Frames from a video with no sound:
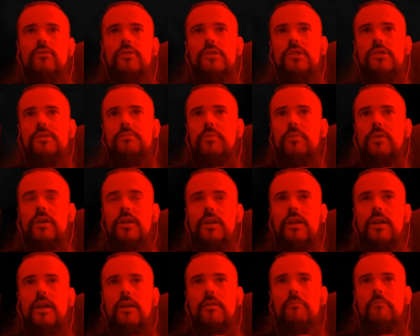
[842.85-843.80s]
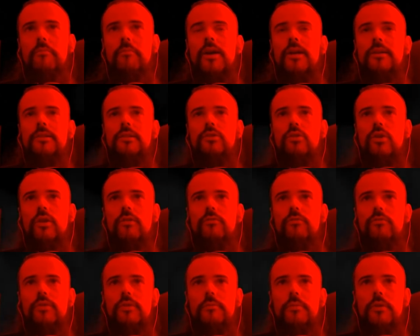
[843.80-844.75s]
This is pretty mandatory
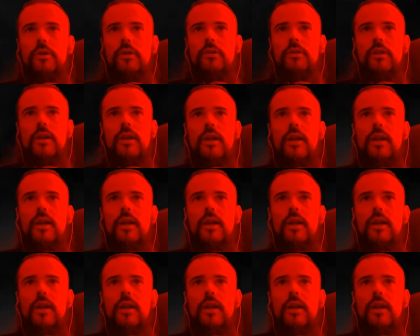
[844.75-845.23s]
for the build.